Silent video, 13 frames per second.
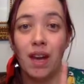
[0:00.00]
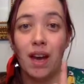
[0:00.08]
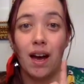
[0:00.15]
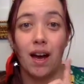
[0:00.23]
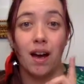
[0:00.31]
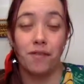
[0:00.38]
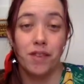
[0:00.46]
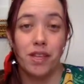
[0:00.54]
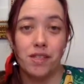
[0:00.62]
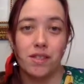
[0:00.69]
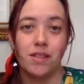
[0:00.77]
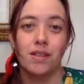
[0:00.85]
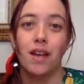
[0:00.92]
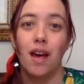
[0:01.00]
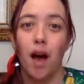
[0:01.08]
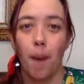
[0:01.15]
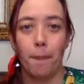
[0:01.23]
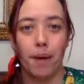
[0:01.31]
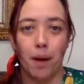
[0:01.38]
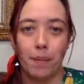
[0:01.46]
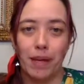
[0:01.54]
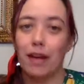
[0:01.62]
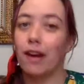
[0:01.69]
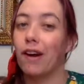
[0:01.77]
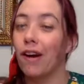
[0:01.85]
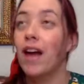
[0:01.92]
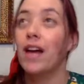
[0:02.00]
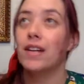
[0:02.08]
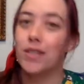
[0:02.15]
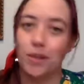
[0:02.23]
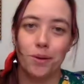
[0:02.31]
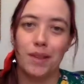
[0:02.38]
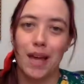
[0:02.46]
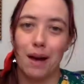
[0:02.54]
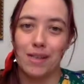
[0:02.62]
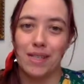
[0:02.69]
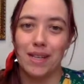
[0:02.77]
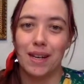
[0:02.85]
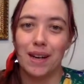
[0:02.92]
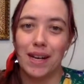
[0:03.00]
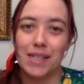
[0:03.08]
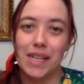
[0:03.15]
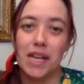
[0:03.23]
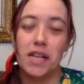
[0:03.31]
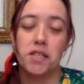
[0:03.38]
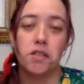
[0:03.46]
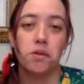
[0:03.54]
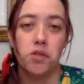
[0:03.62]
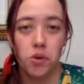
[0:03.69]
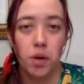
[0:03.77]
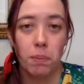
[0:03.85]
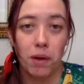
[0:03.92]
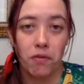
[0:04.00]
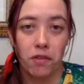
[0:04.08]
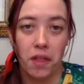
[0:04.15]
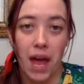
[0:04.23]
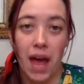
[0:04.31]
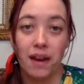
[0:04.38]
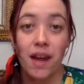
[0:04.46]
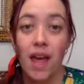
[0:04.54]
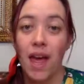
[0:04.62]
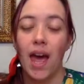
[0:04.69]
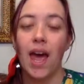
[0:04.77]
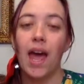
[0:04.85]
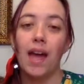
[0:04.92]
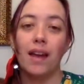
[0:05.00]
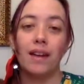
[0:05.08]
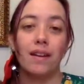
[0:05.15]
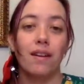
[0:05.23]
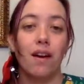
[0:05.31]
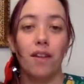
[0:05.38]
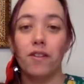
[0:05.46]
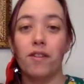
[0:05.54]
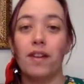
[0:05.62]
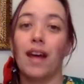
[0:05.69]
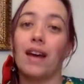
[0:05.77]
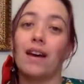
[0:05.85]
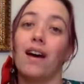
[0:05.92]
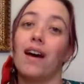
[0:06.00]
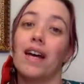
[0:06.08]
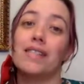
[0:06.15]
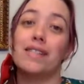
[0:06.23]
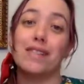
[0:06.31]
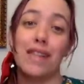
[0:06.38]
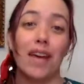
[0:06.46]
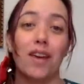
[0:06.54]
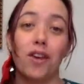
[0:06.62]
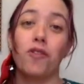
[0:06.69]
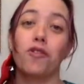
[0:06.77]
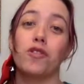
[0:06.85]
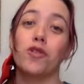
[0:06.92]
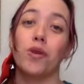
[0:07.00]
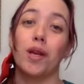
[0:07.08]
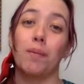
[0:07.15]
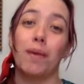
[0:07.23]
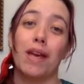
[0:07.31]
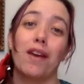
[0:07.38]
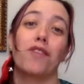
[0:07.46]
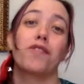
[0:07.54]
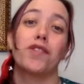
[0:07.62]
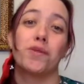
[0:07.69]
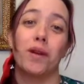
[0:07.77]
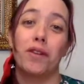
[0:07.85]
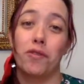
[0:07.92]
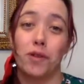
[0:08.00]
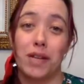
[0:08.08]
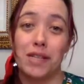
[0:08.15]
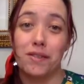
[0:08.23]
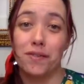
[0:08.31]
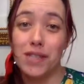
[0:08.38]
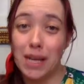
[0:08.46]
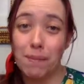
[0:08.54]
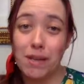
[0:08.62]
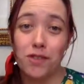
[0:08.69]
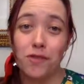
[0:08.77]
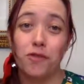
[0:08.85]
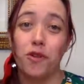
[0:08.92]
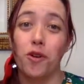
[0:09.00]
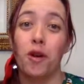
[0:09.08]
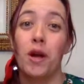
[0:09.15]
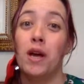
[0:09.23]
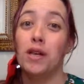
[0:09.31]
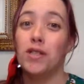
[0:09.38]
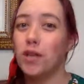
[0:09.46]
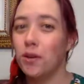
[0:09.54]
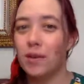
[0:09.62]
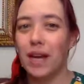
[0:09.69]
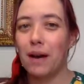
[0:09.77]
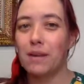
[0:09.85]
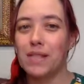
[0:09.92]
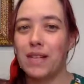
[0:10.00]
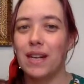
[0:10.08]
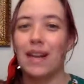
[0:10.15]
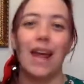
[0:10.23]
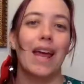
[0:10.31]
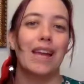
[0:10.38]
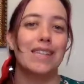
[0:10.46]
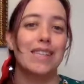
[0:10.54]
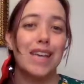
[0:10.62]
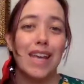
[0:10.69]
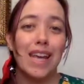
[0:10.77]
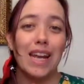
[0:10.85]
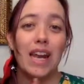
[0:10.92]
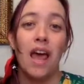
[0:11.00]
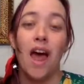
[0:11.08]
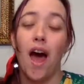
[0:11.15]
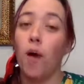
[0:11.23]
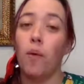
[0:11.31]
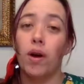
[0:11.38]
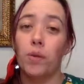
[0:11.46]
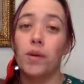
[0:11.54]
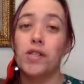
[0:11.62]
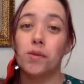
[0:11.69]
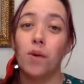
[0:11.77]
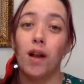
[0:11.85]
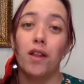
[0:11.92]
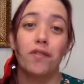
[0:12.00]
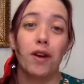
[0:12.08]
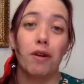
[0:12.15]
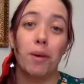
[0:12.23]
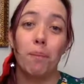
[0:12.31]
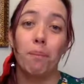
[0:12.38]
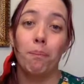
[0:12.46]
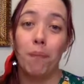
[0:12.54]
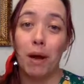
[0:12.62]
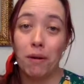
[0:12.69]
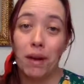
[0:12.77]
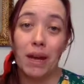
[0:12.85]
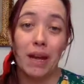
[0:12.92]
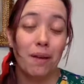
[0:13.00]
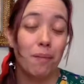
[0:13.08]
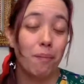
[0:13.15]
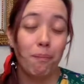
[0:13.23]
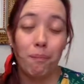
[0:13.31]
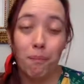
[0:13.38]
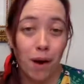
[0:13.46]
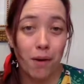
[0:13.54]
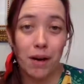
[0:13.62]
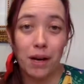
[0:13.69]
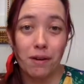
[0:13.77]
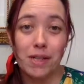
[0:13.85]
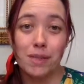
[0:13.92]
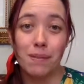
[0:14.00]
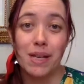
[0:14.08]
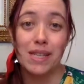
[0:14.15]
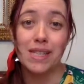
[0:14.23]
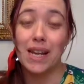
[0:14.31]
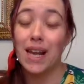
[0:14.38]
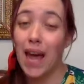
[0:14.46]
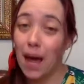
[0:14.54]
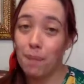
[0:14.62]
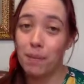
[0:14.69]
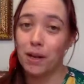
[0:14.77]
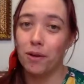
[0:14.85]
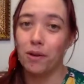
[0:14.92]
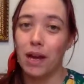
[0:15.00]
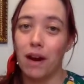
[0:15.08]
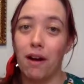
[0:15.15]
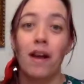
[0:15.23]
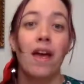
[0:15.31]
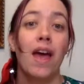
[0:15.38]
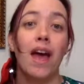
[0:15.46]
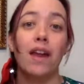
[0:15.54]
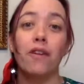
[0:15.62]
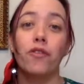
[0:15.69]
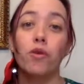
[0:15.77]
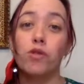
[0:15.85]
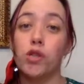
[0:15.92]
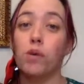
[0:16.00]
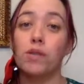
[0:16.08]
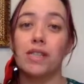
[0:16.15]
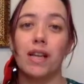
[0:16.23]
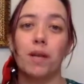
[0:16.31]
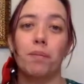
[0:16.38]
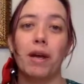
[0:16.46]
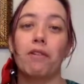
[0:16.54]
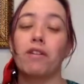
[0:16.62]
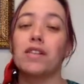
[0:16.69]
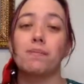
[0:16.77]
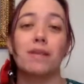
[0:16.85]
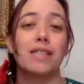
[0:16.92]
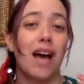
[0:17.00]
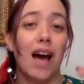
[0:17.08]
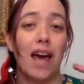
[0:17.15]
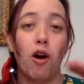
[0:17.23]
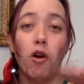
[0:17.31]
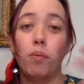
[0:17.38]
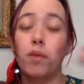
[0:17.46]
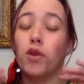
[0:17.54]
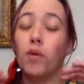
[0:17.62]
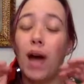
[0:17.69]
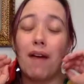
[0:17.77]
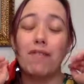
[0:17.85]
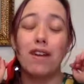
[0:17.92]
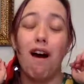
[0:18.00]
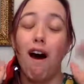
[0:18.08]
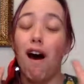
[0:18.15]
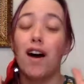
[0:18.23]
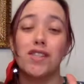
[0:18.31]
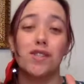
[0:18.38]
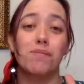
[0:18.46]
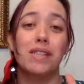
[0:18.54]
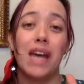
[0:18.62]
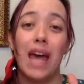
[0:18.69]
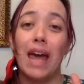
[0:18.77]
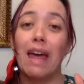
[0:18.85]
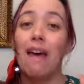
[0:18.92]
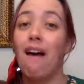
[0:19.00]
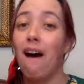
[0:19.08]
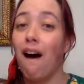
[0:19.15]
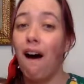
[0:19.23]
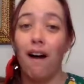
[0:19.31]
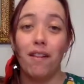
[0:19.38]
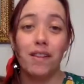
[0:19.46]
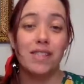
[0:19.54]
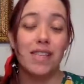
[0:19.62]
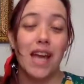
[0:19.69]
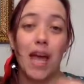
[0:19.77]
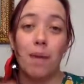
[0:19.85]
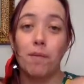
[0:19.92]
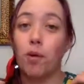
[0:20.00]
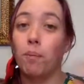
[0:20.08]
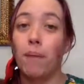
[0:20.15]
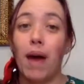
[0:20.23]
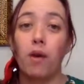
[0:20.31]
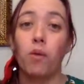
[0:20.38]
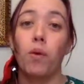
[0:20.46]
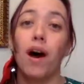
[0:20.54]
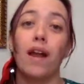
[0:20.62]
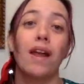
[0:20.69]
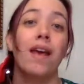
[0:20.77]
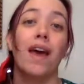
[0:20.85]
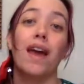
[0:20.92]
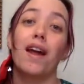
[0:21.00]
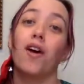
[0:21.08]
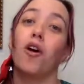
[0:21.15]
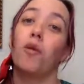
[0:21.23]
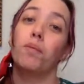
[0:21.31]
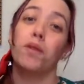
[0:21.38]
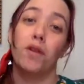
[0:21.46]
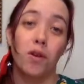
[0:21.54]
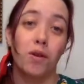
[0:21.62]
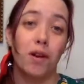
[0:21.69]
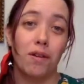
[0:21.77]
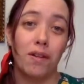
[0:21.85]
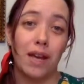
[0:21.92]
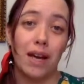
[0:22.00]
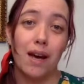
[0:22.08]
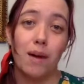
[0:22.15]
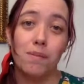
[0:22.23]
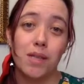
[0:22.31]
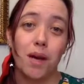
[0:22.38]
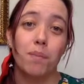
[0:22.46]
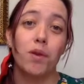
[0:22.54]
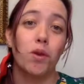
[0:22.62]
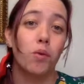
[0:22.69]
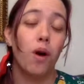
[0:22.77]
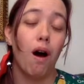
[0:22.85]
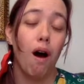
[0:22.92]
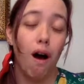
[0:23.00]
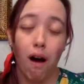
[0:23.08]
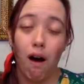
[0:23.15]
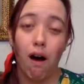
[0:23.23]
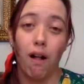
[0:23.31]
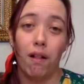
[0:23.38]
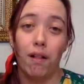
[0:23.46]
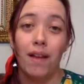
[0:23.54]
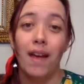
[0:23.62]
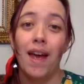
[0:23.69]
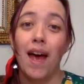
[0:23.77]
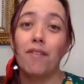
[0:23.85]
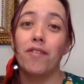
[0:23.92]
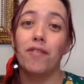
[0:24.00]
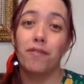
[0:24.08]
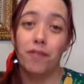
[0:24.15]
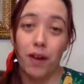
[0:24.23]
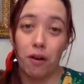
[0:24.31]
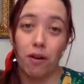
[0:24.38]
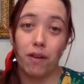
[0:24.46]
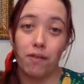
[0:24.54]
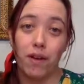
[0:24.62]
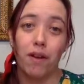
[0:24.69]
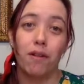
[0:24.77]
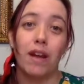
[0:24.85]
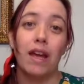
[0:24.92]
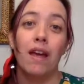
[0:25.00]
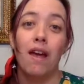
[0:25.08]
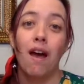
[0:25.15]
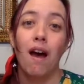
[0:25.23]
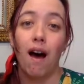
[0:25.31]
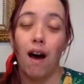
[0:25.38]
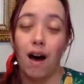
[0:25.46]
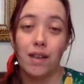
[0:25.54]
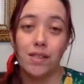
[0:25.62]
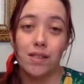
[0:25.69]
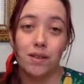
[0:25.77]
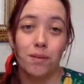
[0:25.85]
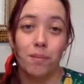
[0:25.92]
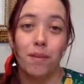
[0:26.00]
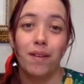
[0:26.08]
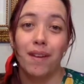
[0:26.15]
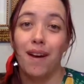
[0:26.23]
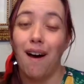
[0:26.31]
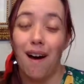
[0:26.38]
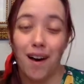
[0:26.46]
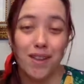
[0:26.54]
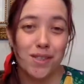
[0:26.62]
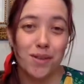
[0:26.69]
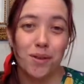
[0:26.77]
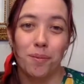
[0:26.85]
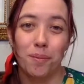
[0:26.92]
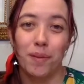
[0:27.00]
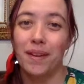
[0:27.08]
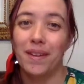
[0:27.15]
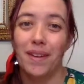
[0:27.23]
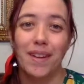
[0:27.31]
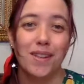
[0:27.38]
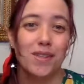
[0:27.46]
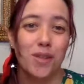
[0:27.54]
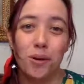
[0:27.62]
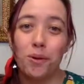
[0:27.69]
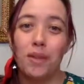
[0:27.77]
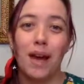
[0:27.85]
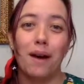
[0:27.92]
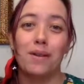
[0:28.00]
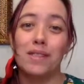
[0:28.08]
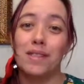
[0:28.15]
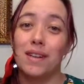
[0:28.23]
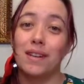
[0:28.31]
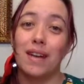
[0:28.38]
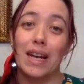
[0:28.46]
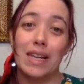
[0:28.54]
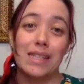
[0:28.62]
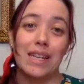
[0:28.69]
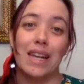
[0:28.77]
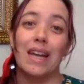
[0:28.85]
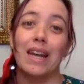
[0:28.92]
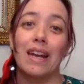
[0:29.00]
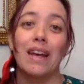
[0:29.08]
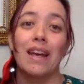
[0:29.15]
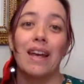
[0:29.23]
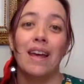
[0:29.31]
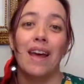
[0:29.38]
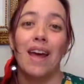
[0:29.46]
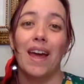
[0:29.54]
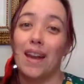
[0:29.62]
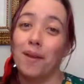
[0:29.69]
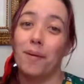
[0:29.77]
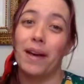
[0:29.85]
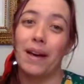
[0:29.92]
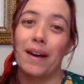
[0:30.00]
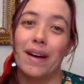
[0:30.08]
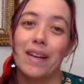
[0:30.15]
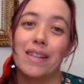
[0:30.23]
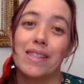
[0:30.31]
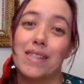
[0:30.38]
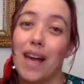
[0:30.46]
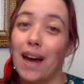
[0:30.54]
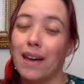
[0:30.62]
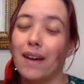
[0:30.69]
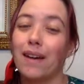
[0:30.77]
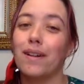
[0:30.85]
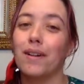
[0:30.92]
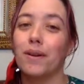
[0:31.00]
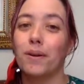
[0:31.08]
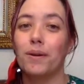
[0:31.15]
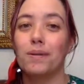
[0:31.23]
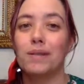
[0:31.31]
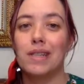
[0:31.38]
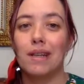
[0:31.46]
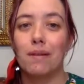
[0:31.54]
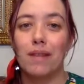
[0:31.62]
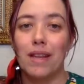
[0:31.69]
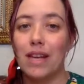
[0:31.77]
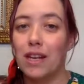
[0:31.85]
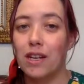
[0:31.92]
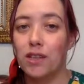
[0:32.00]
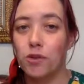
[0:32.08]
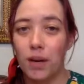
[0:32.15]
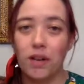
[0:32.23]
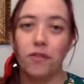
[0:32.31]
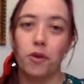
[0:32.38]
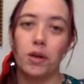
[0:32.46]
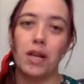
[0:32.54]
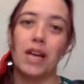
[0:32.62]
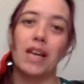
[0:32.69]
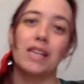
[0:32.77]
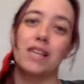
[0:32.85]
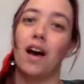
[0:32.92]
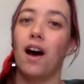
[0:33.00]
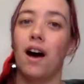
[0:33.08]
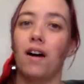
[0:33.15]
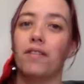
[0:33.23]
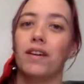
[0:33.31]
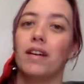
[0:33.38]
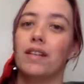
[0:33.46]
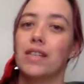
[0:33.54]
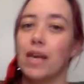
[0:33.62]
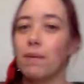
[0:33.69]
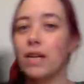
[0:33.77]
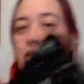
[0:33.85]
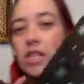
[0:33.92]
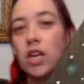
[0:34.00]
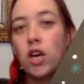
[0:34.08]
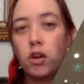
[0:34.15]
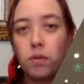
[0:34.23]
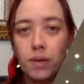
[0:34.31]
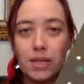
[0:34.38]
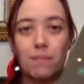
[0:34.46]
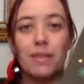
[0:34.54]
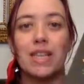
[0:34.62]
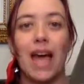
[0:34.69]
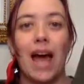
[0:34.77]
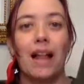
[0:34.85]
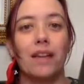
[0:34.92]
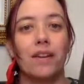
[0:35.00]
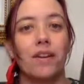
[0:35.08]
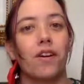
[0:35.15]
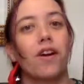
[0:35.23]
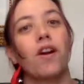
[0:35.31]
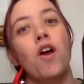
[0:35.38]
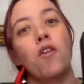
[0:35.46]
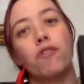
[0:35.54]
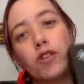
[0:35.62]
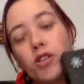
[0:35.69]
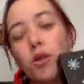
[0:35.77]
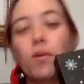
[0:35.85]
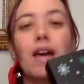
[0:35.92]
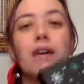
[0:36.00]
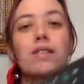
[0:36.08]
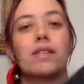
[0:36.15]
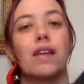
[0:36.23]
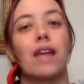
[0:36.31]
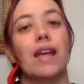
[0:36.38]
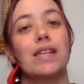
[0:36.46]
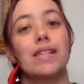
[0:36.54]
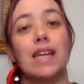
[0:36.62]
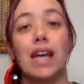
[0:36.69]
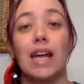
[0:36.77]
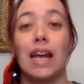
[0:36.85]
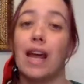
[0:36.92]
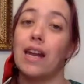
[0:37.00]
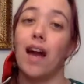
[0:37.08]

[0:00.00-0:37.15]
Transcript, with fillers: uh, of this upcoming year, two thousand nineteen, so join me for that. And other than that, guys, thank you for joining me here for twenty-four Days of Tea-mas for two thousand eighteen. I want to wish you all a very merry, merry Christmas and a happy new year. And if you don't celebrate Christmas, I hope you have an awesome day, all the same, no matter what. And I hope the new year that comes up, you all have a very, very awesome, awesome two thousand nineteen. Anyway, guys, that concludes the twenty-four days of Tea-mas Christmas calendar for two thousand eighteen, and